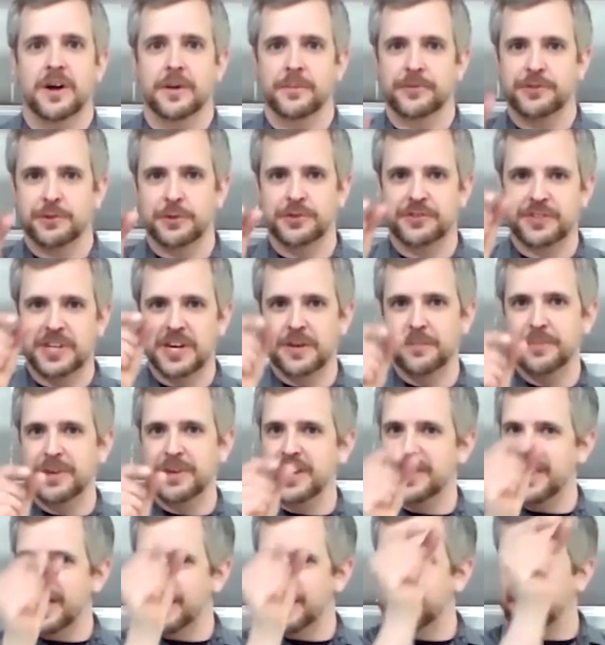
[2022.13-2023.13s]
So it's going to
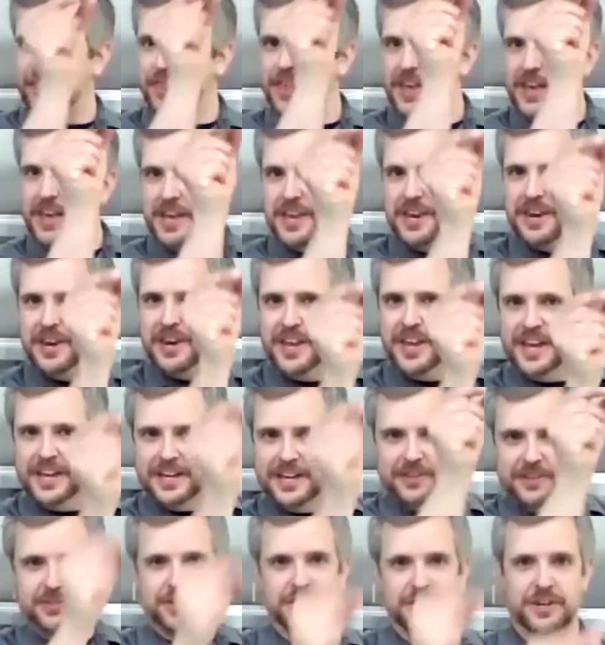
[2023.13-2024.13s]
be that thin, like
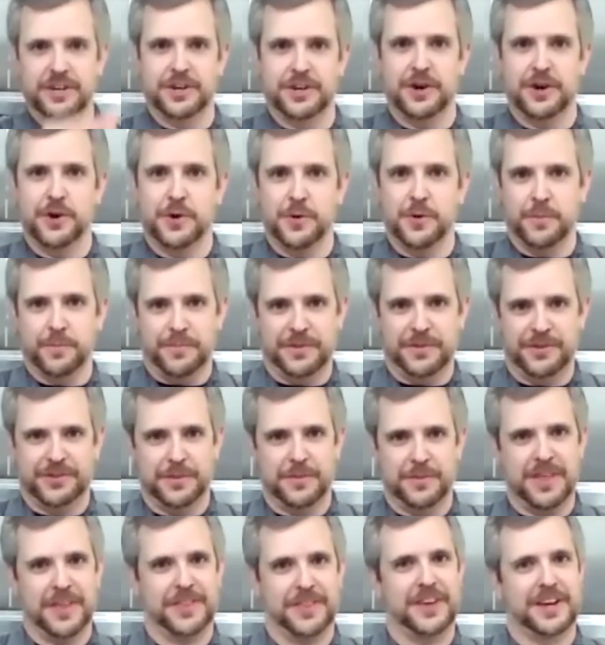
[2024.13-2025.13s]
it's going to
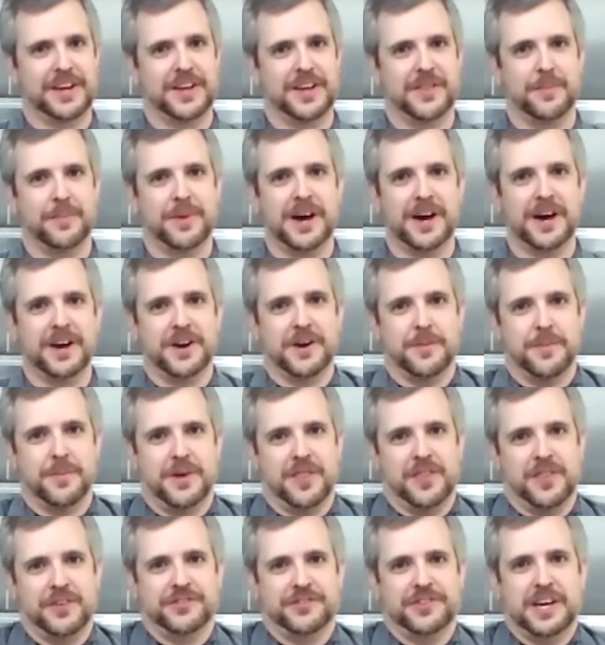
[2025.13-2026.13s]
be that thick on the bottom,
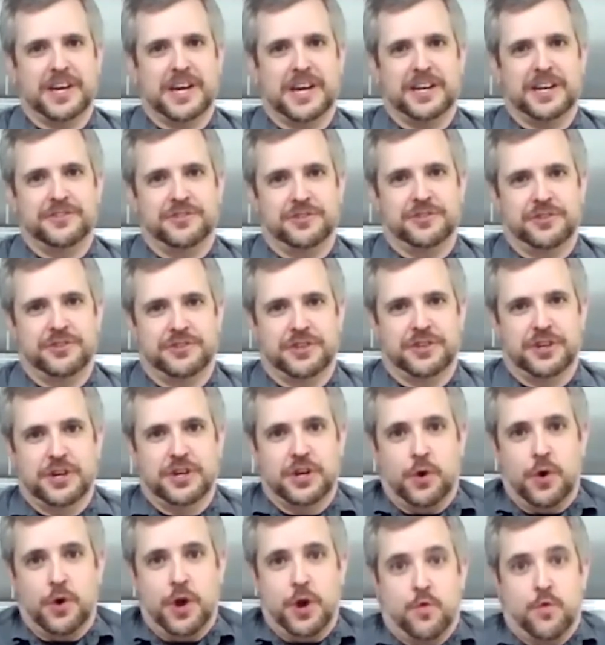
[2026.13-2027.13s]
and the sides are just going to
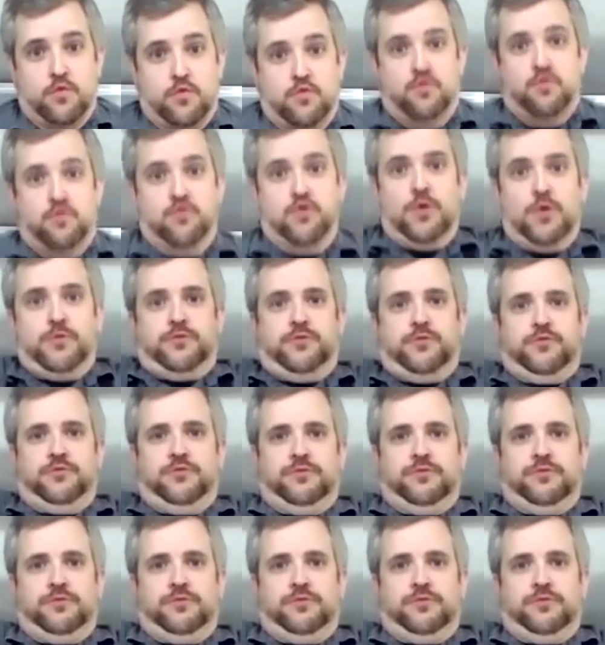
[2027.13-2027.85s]
go like woof.